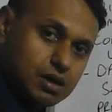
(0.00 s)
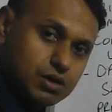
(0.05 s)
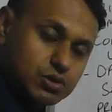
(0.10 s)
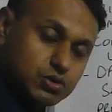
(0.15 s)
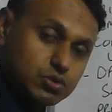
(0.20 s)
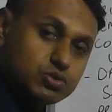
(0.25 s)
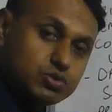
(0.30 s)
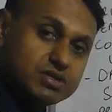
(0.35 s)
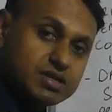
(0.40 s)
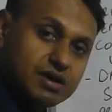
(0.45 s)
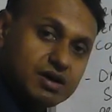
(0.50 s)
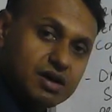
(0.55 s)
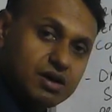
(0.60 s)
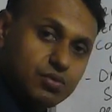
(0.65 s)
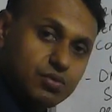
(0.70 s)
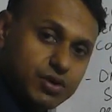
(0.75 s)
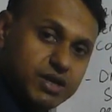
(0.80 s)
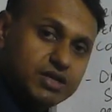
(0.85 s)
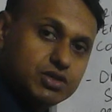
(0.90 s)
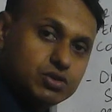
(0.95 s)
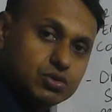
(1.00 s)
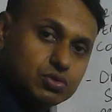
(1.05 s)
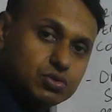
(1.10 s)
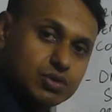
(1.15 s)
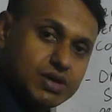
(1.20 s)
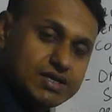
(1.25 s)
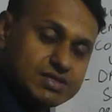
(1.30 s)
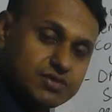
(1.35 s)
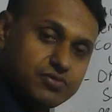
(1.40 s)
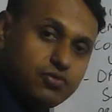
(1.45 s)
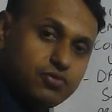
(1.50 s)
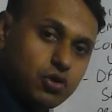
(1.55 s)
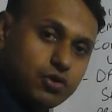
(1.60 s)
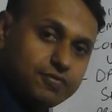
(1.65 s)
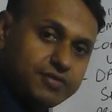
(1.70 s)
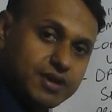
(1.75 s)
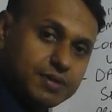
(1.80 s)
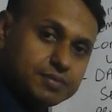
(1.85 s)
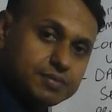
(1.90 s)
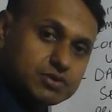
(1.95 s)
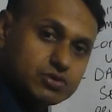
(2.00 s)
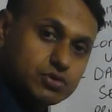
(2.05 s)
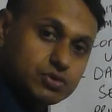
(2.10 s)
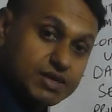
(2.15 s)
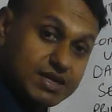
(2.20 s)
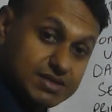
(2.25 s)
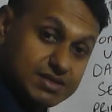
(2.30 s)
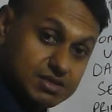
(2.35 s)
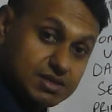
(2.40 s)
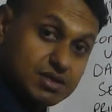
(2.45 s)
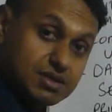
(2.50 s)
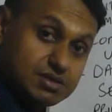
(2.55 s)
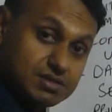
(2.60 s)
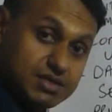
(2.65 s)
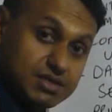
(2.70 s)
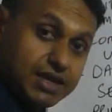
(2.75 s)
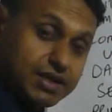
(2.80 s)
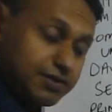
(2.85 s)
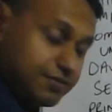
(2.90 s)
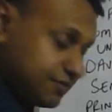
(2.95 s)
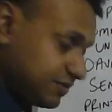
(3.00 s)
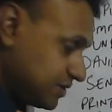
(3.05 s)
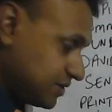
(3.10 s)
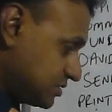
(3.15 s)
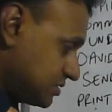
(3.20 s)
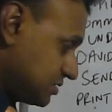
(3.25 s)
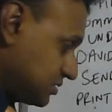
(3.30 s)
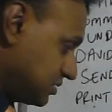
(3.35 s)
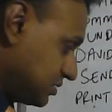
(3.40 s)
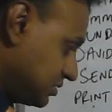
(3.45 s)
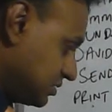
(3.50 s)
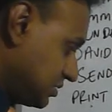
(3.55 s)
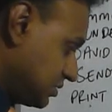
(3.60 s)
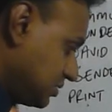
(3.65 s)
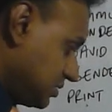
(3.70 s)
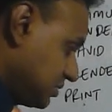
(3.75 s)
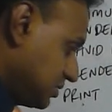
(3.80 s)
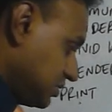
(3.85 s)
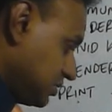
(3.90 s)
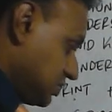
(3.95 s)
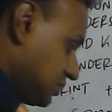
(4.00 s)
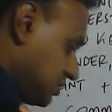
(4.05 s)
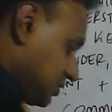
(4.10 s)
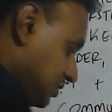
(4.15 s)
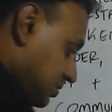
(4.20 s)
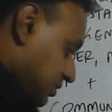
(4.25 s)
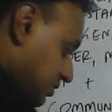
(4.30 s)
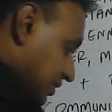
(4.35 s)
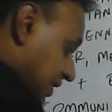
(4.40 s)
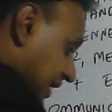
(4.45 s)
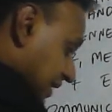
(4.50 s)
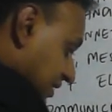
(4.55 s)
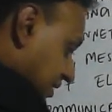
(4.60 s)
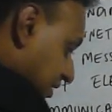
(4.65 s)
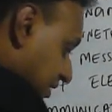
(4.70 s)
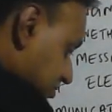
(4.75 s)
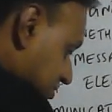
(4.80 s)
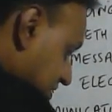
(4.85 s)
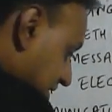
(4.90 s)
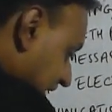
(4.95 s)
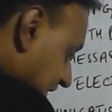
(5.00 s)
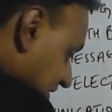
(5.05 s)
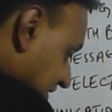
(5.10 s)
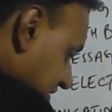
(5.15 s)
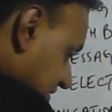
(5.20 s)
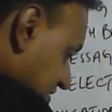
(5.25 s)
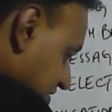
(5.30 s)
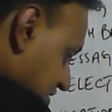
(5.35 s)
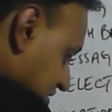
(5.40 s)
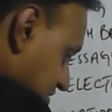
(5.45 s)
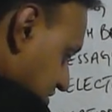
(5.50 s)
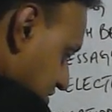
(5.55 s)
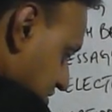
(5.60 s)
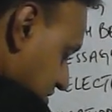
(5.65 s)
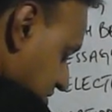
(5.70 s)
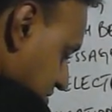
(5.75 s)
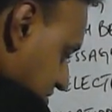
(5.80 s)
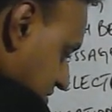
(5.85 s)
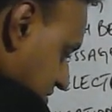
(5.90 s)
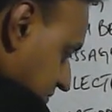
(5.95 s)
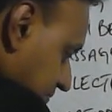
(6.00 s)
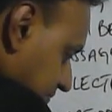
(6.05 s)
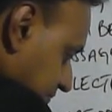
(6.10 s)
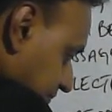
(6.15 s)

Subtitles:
use the radio as the war weapon. So that's the second phase. Then comes 1960s,